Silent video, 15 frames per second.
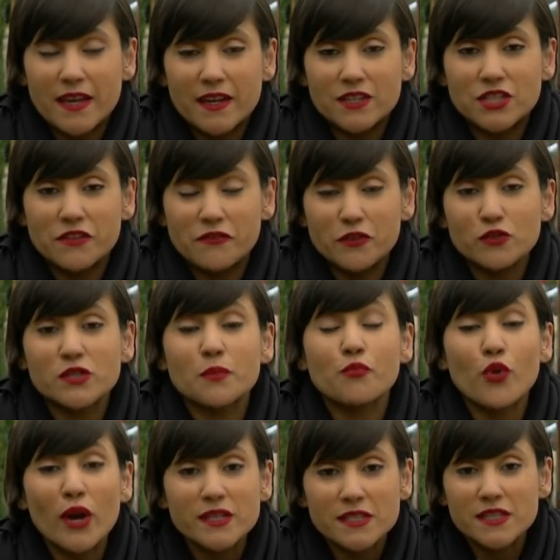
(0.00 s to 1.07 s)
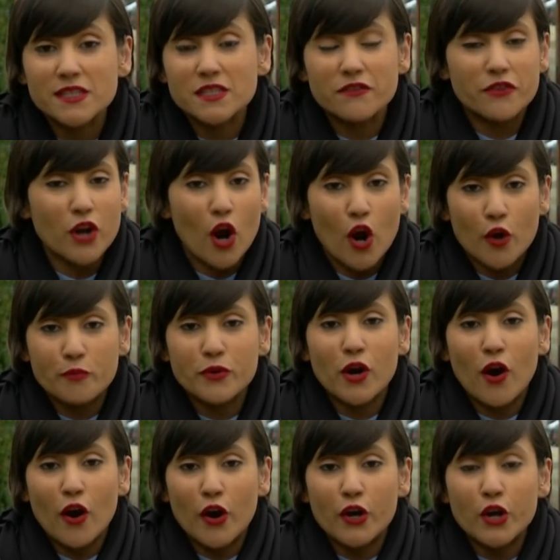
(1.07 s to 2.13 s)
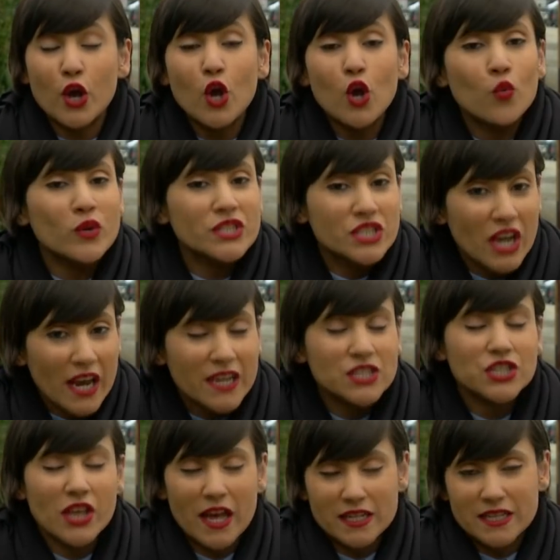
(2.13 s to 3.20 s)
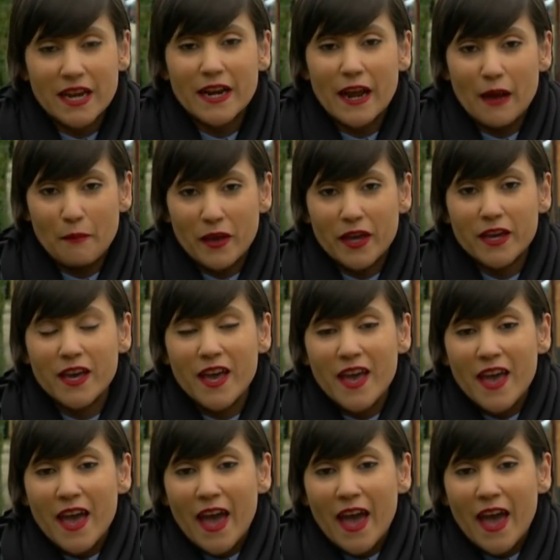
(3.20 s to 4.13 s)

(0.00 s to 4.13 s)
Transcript: and she feels the presence of an armed guard would change that dynamic.